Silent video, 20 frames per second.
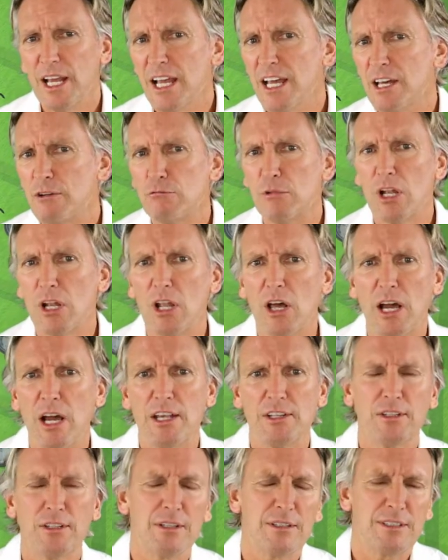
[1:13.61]
It
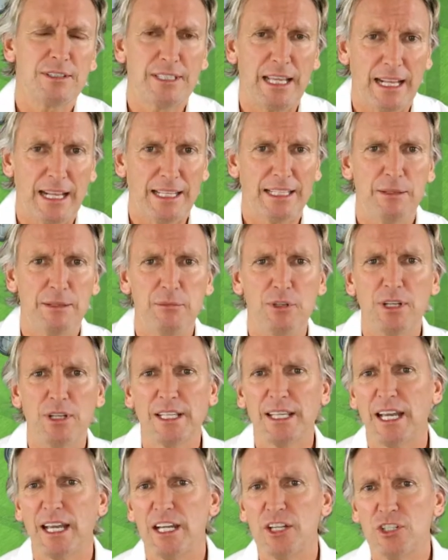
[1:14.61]
relies on
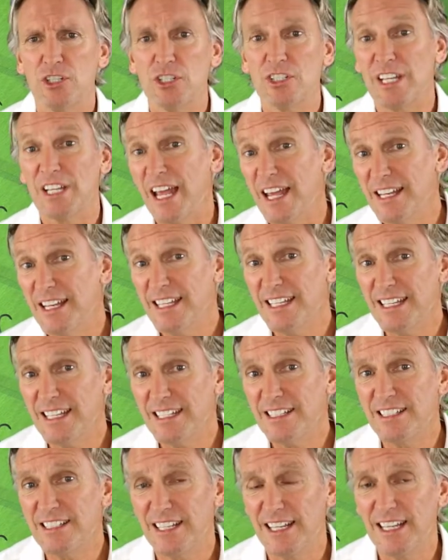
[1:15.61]
telecommunications and the
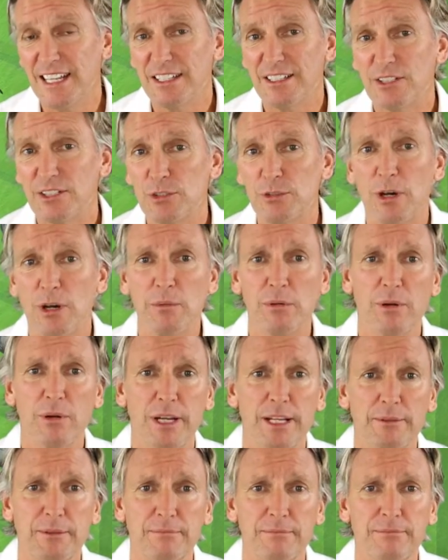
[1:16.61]
internet to
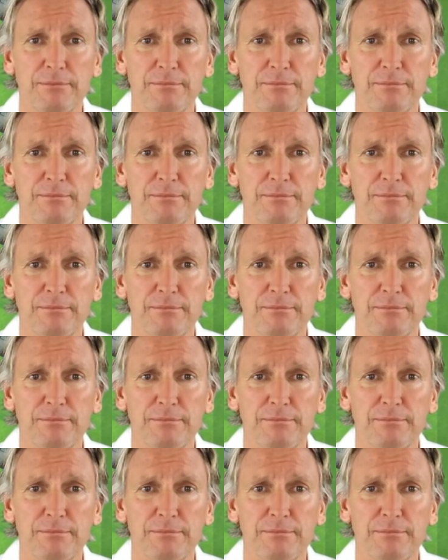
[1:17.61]
operate.